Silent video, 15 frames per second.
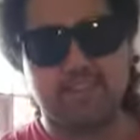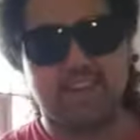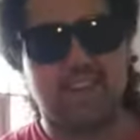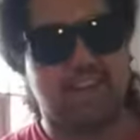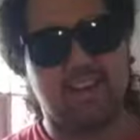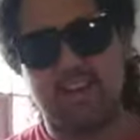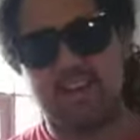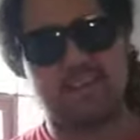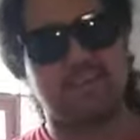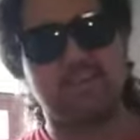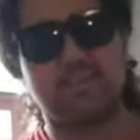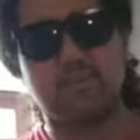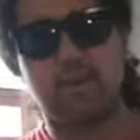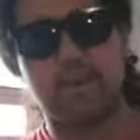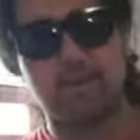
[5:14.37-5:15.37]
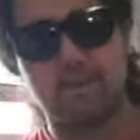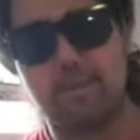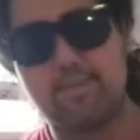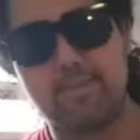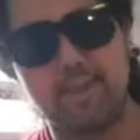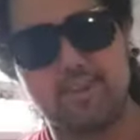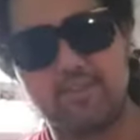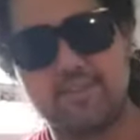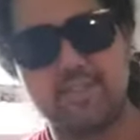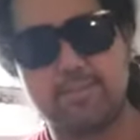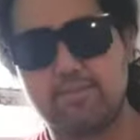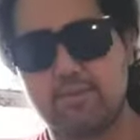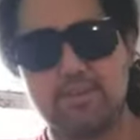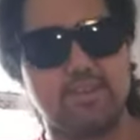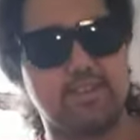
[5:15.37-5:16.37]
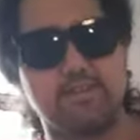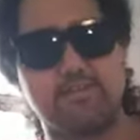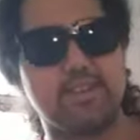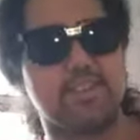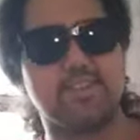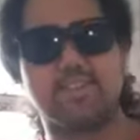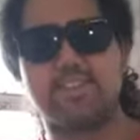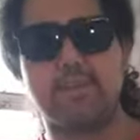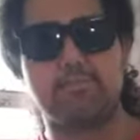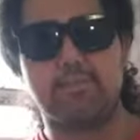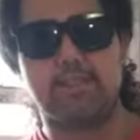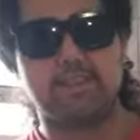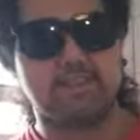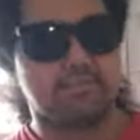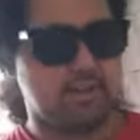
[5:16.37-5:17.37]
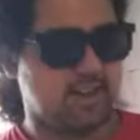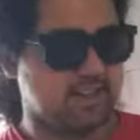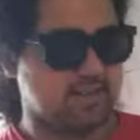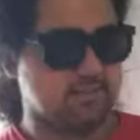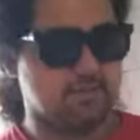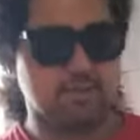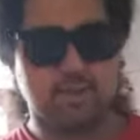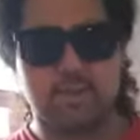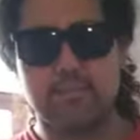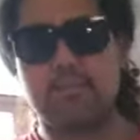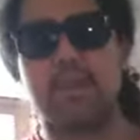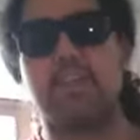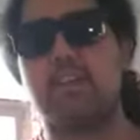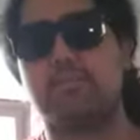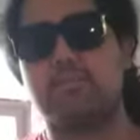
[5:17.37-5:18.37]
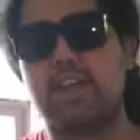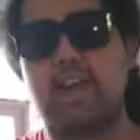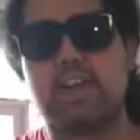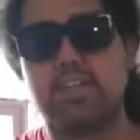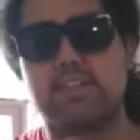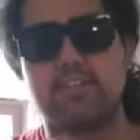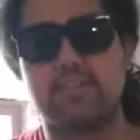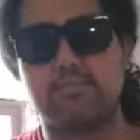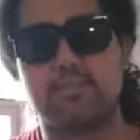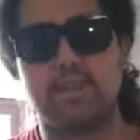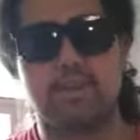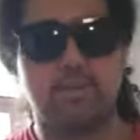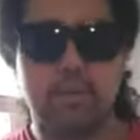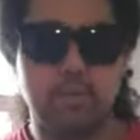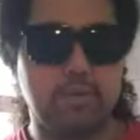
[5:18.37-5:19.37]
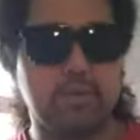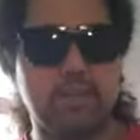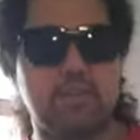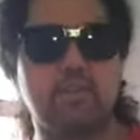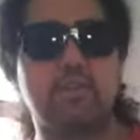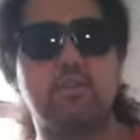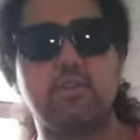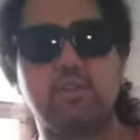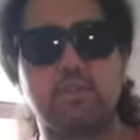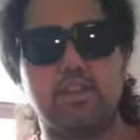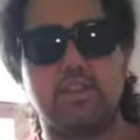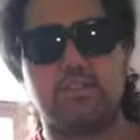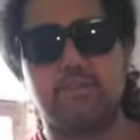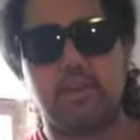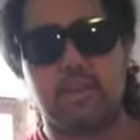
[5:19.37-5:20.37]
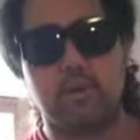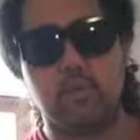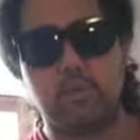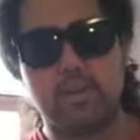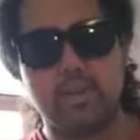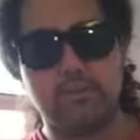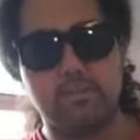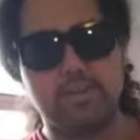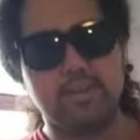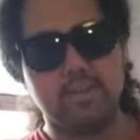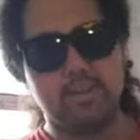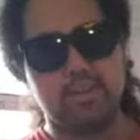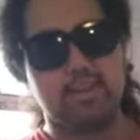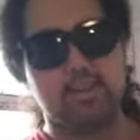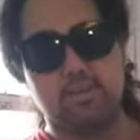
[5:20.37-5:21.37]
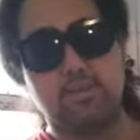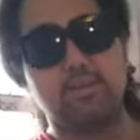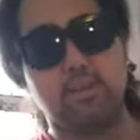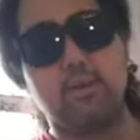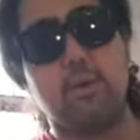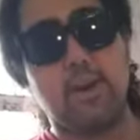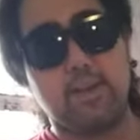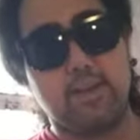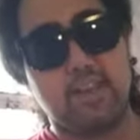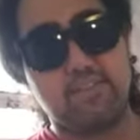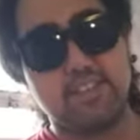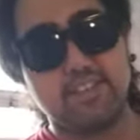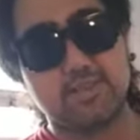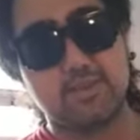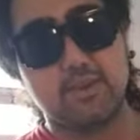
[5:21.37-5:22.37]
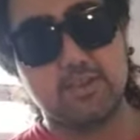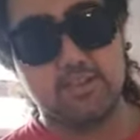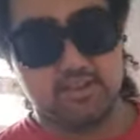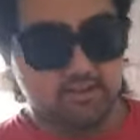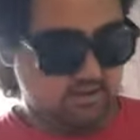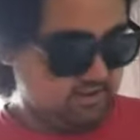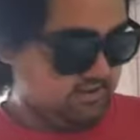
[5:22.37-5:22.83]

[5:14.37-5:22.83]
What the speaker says: Get a sweater with a bigger zipper, the biggest zipper as possible. Make it obnoxiously big. People think you look like a fucking weeb. You know why you have that sweater.